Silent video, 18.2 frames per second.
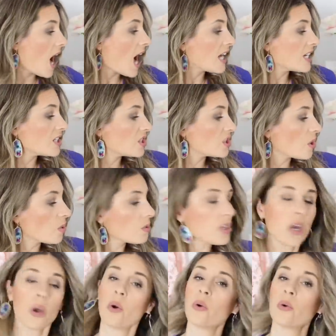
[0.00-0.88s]
I
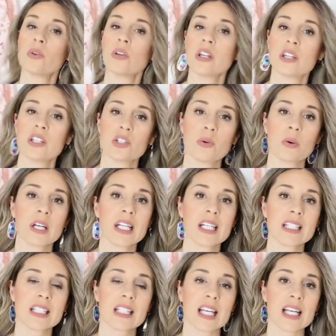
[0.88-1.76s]
don't own the
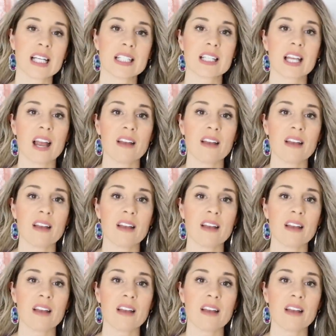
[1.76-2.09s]
26.